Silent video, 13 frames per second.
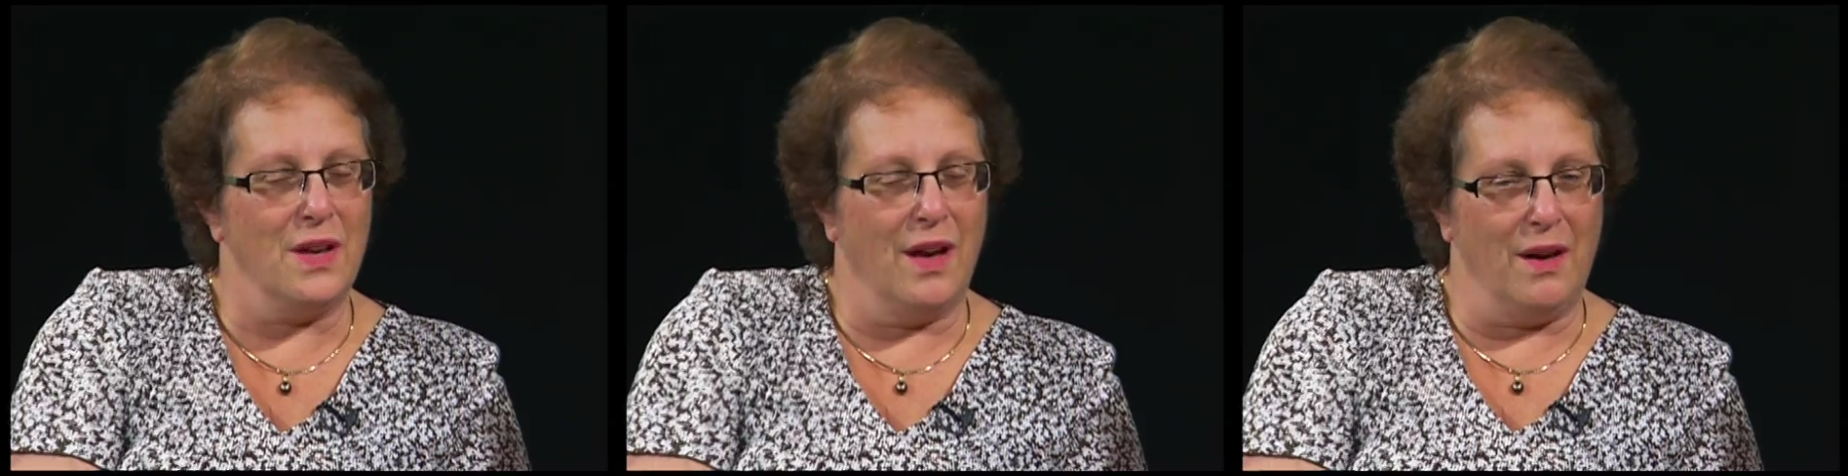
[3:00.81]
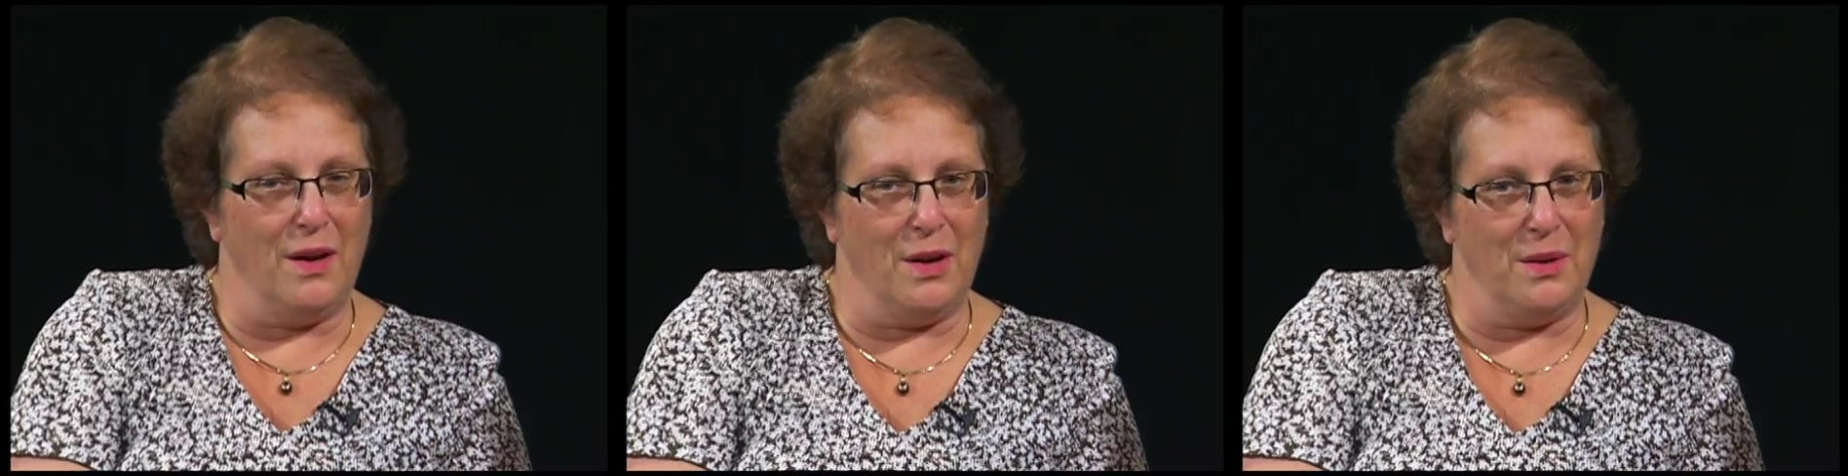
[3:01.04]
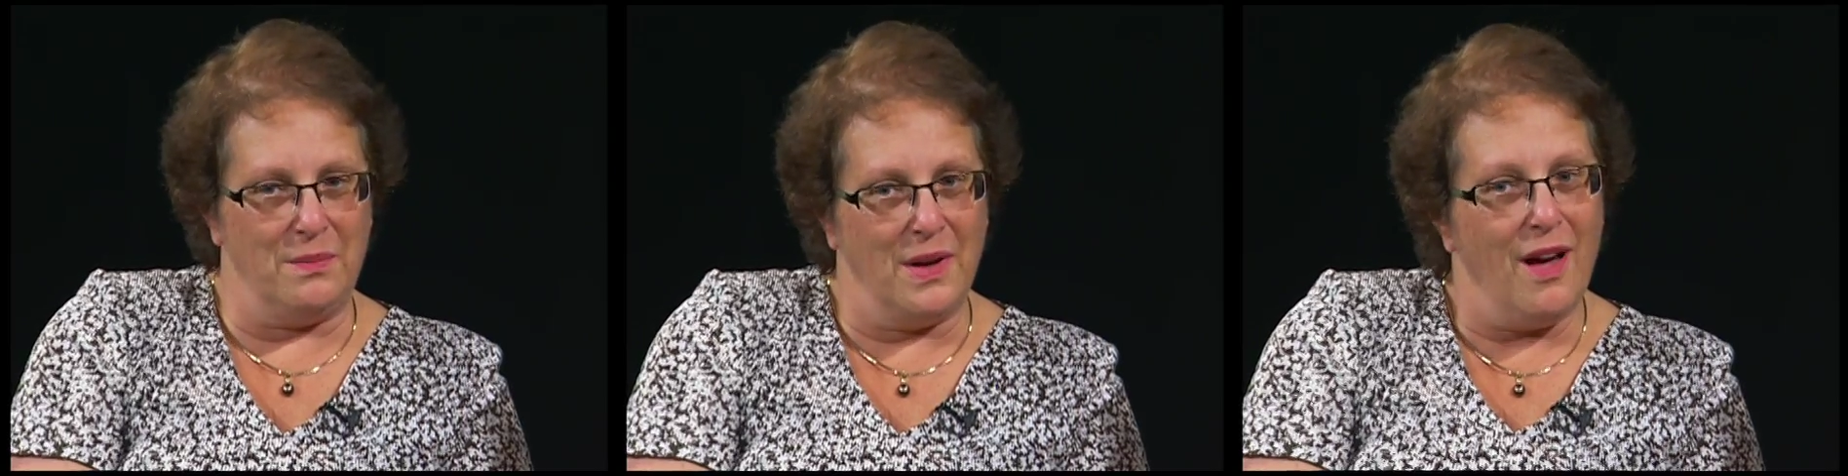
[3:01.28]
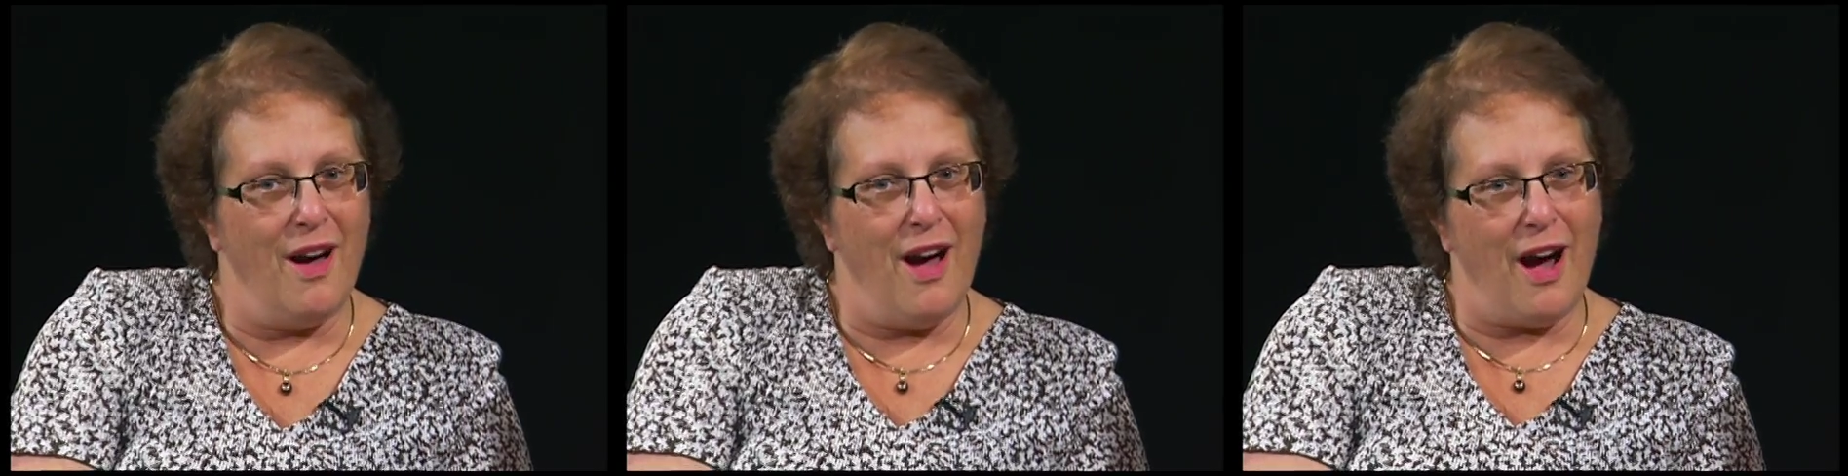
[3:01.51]
um,
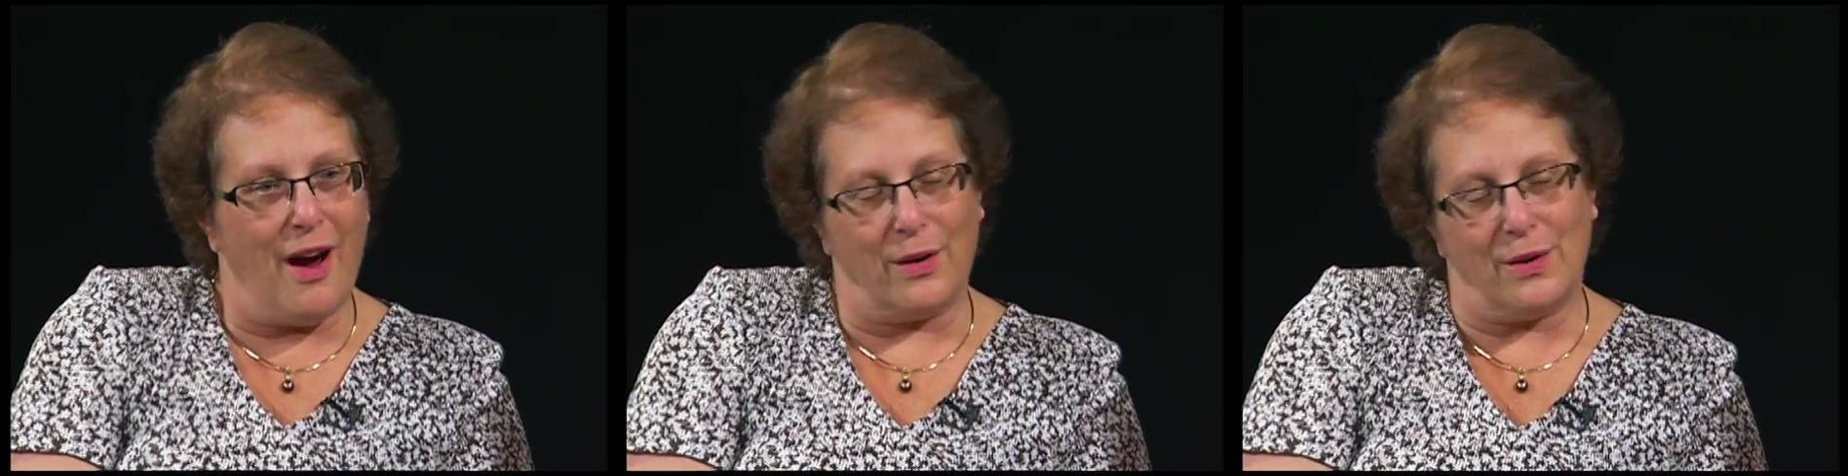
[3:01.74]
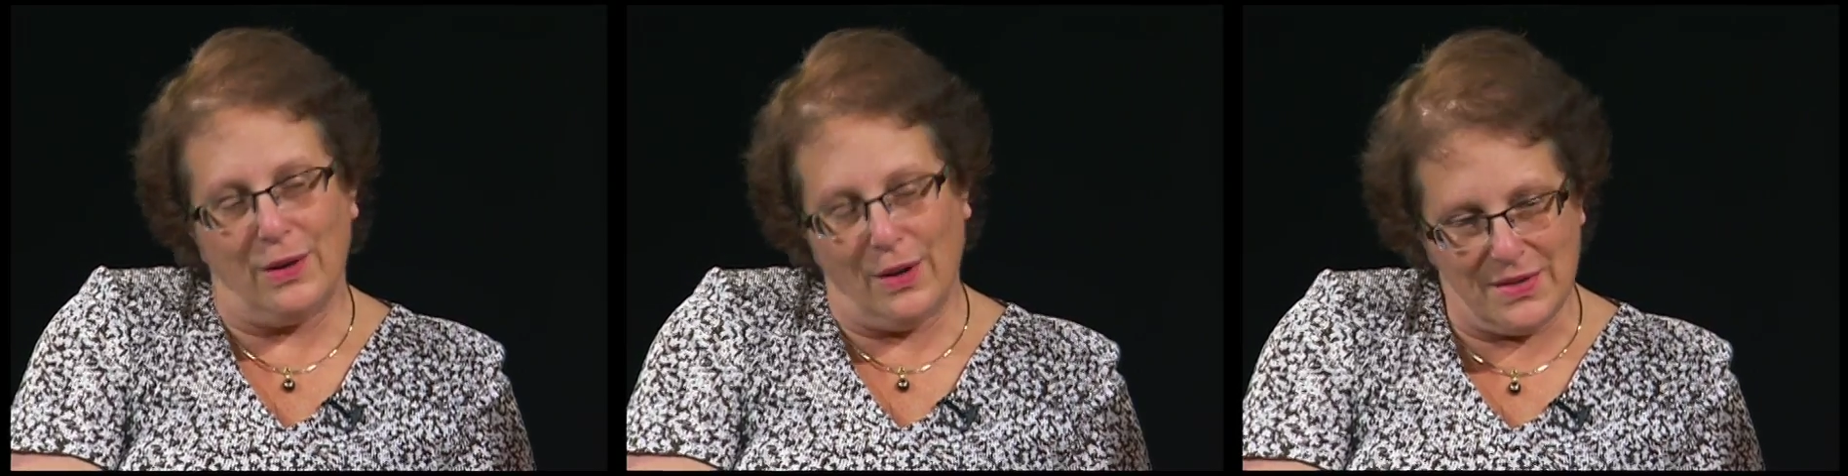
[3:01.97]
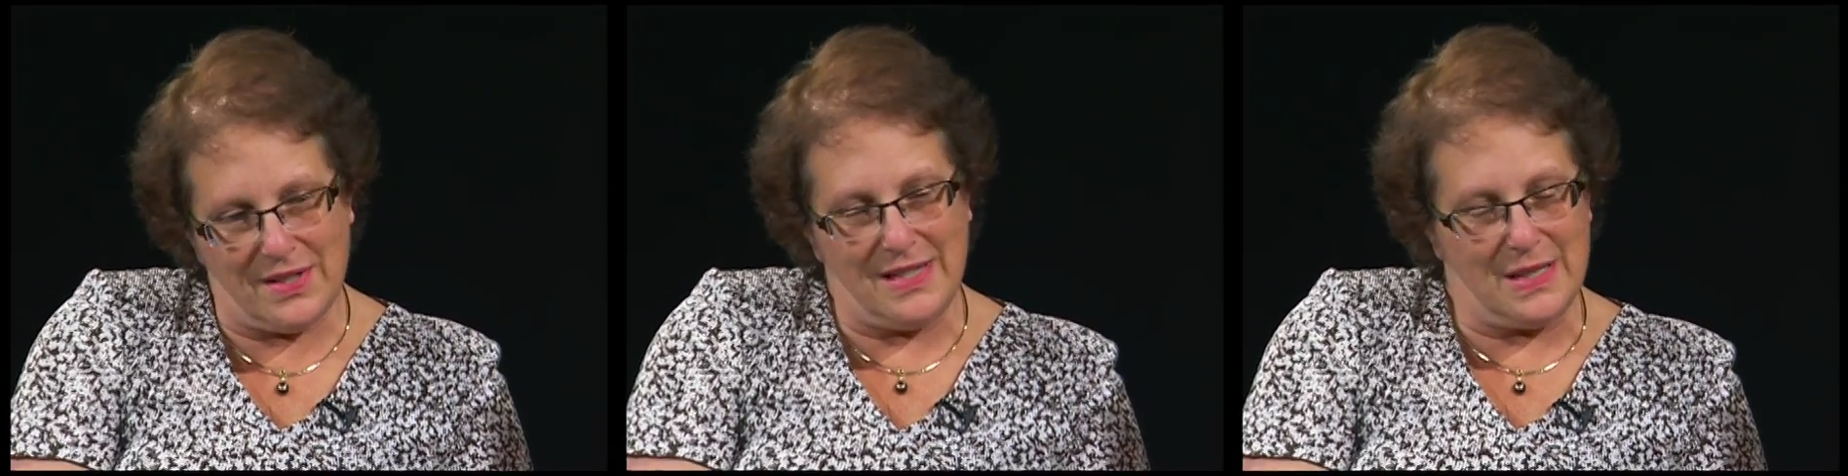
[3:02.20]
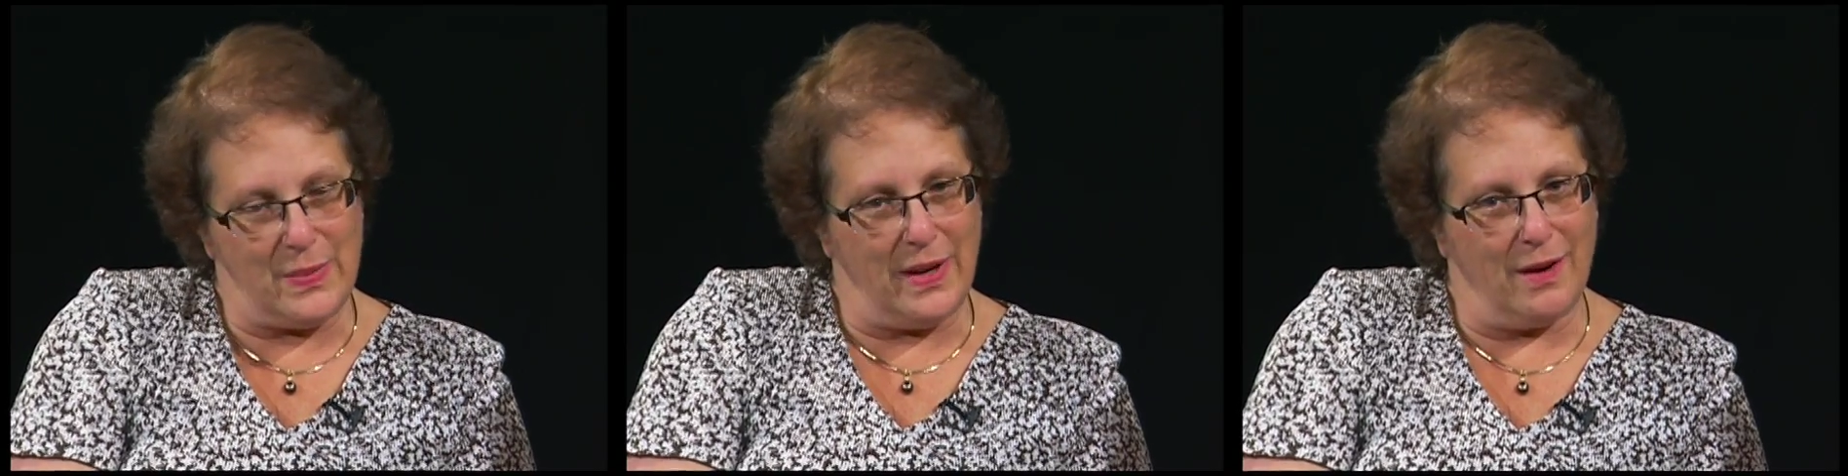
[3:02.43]
our closing
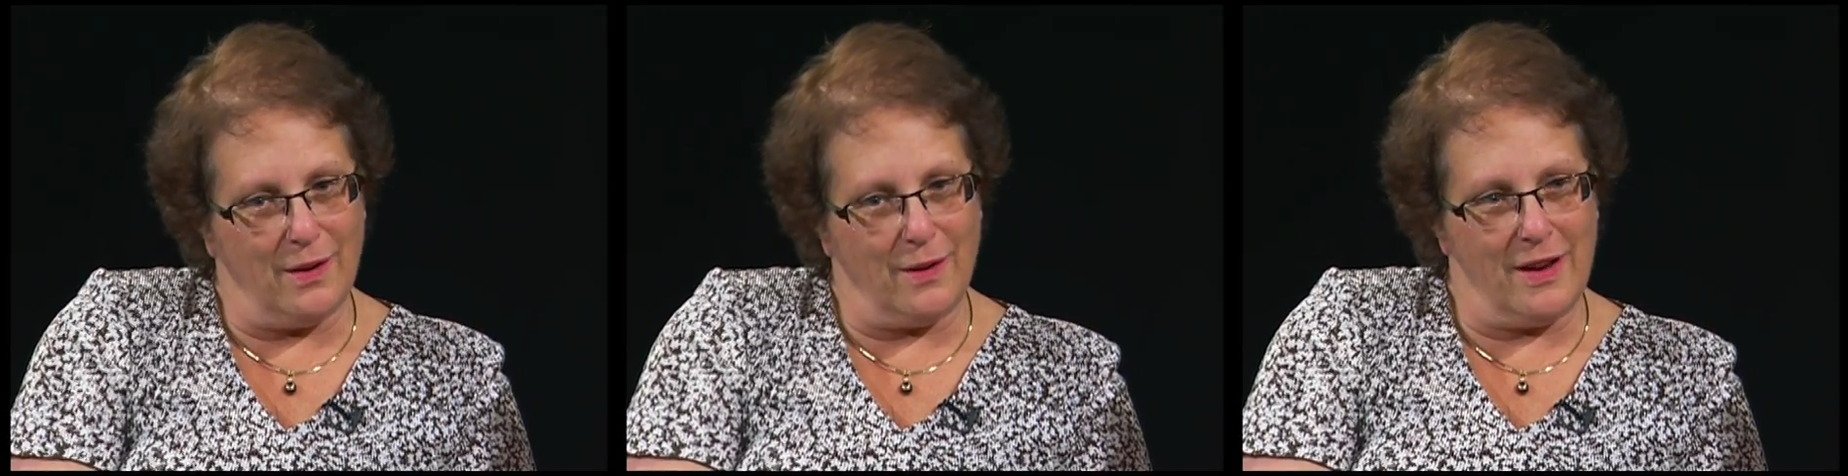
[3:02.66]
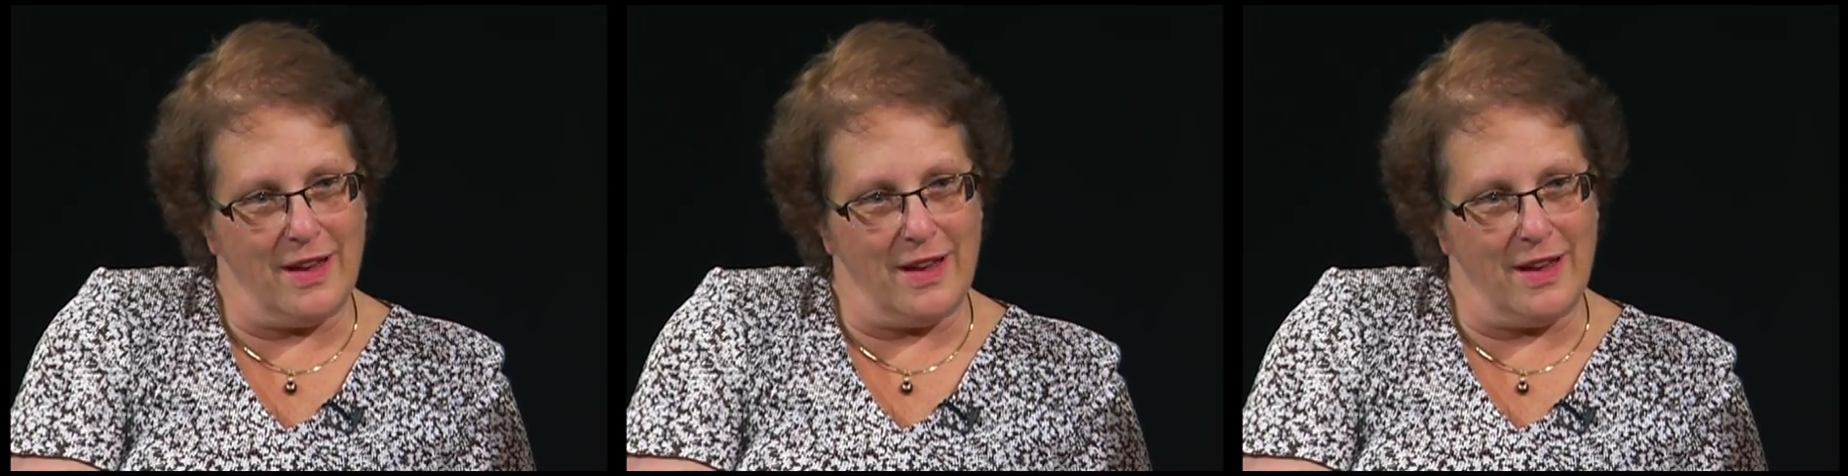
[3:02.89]
speaker